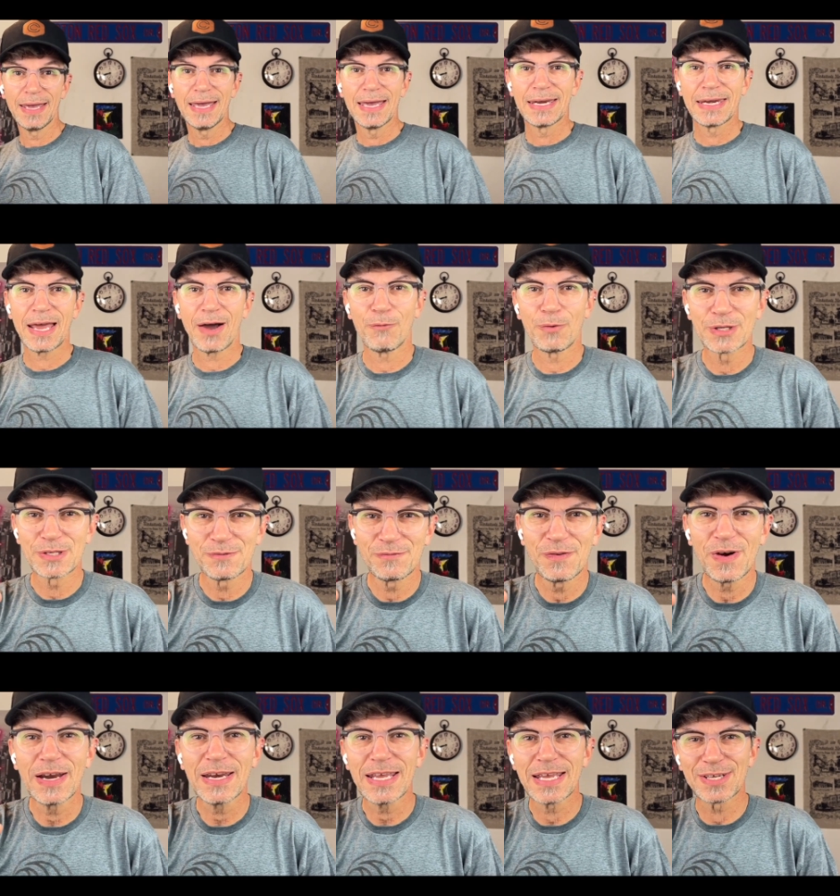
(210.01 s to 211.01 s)
Now, what's
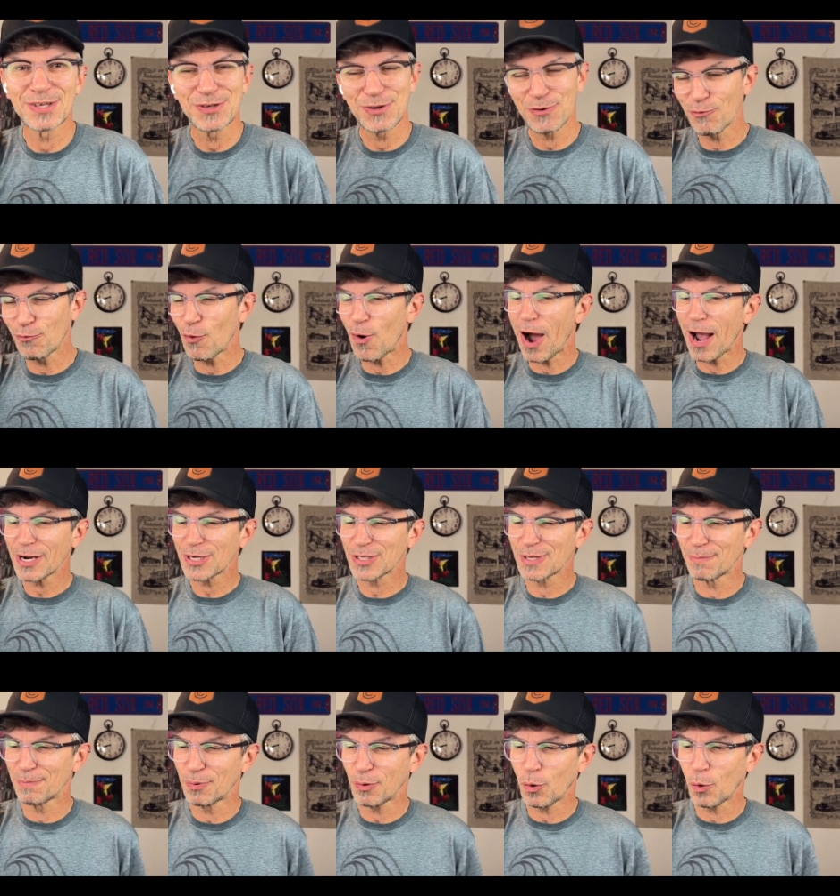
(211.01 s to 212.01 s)
funny is to watch
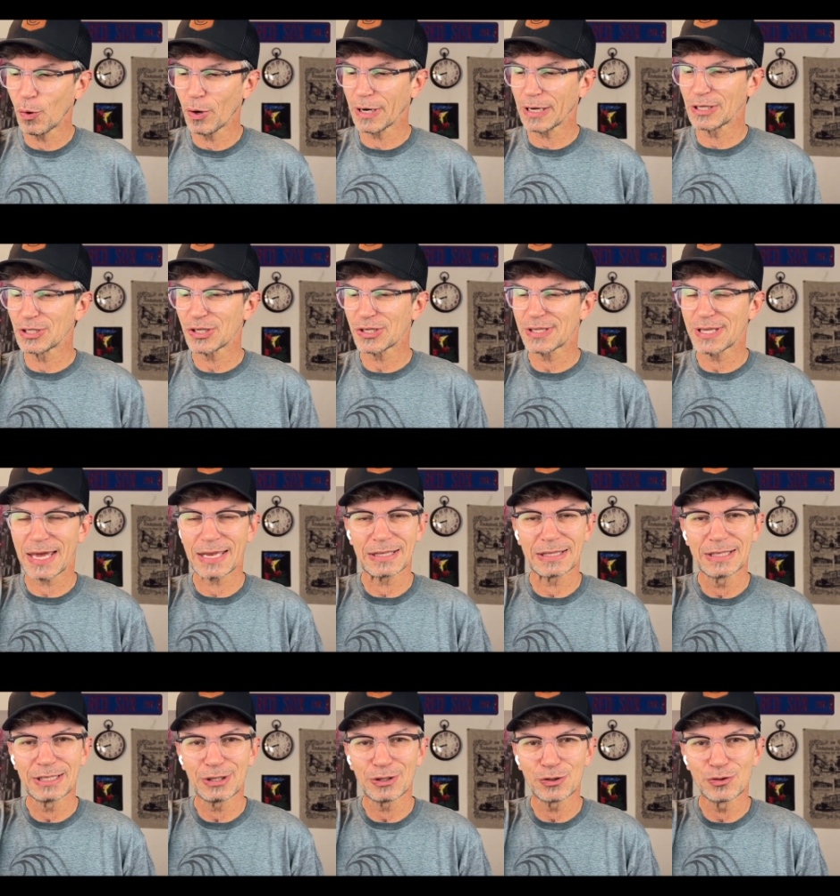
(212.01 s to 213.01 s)
them pouring just that
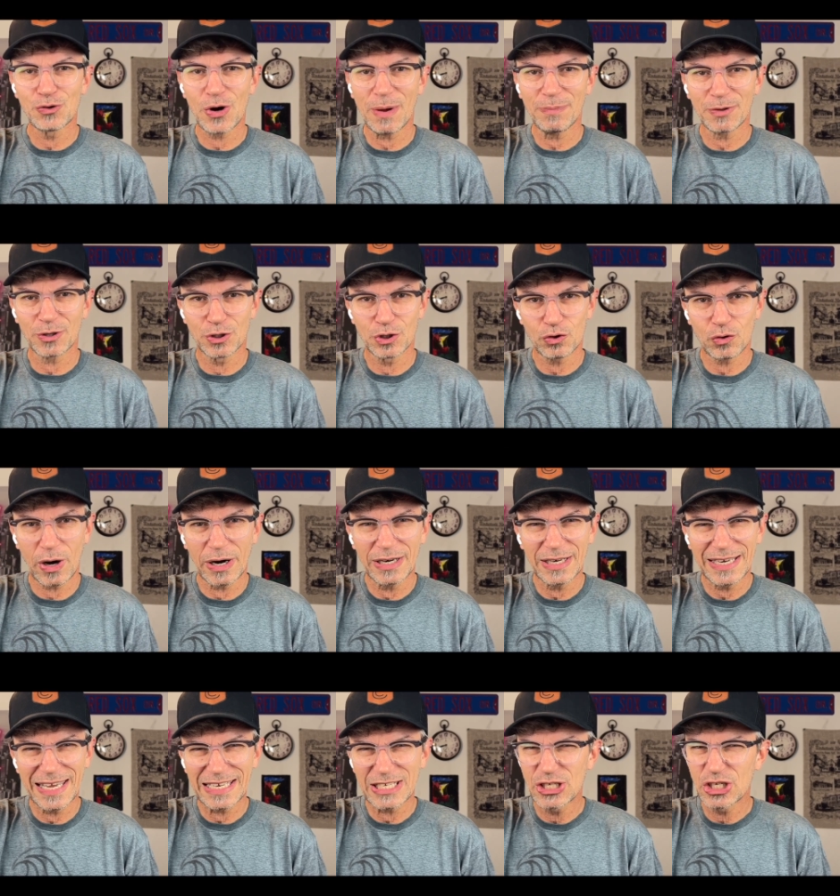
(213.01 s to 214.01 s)
little drop. They're trying to
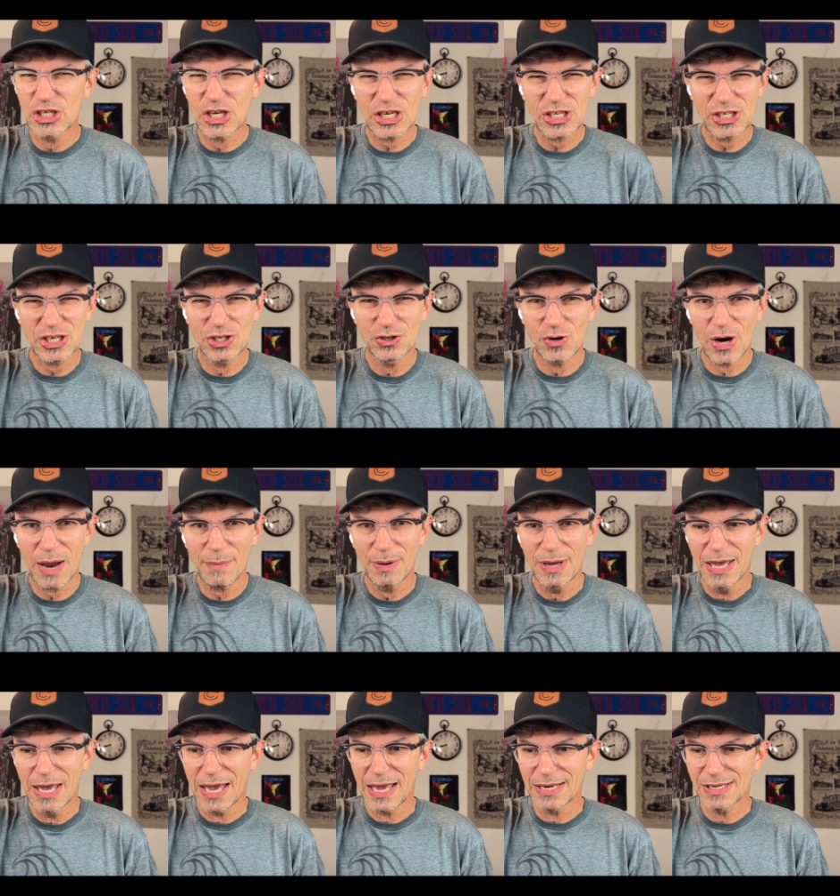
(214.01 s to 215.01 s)
get just a drop,
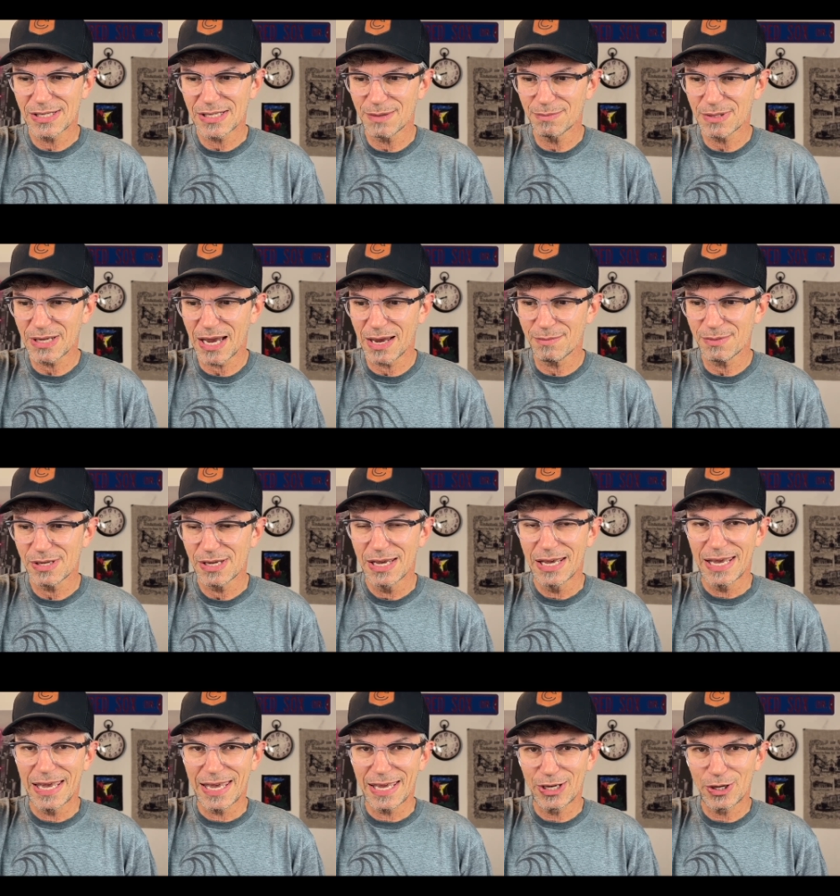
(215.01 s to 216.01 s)
and sometimes
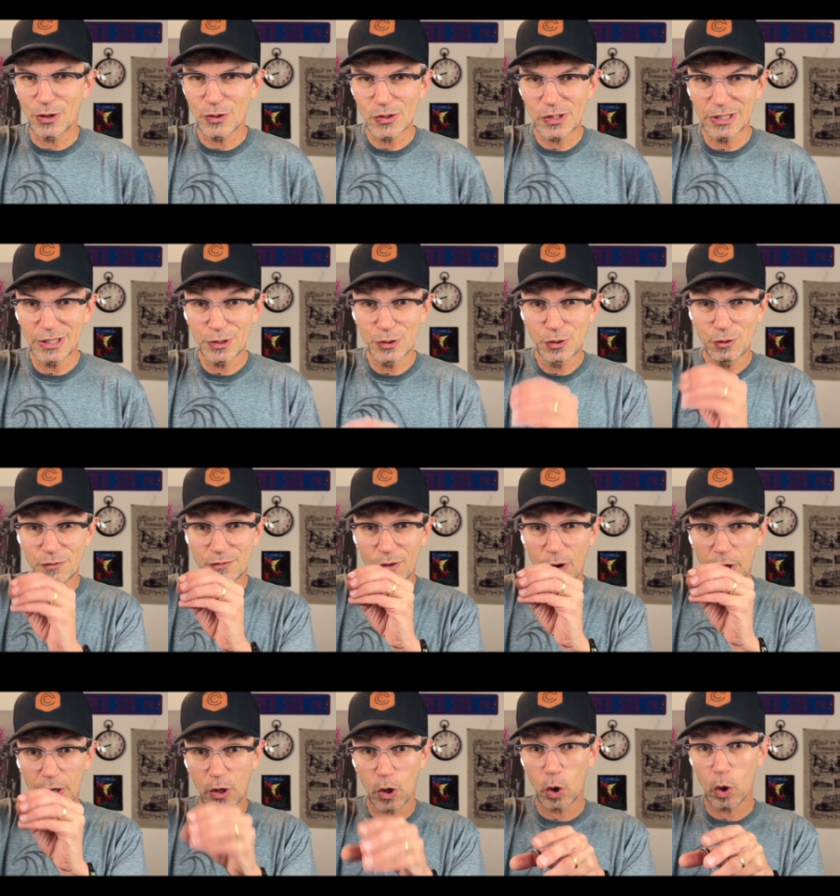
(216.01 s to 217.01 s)
it goes a little too far
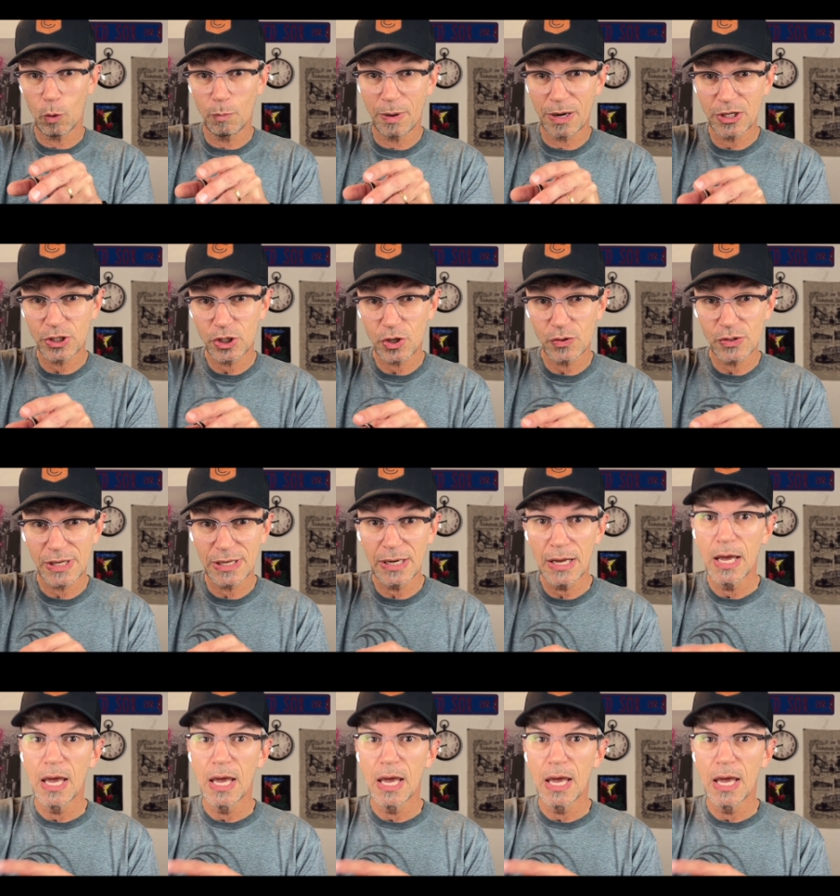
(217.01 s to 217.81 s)
and a whole bunch goes in.